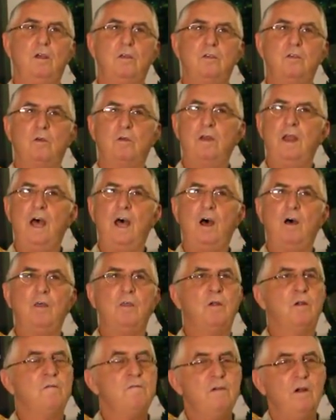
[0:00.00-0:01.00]
So now
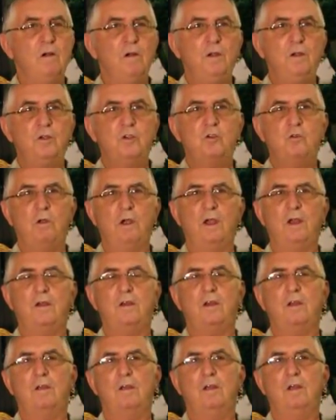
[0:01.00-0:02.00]
they're very
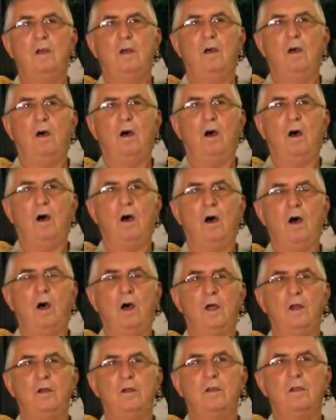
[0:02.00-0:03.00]
strict
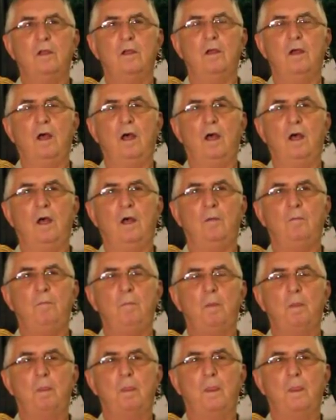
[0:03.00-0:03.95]
on um,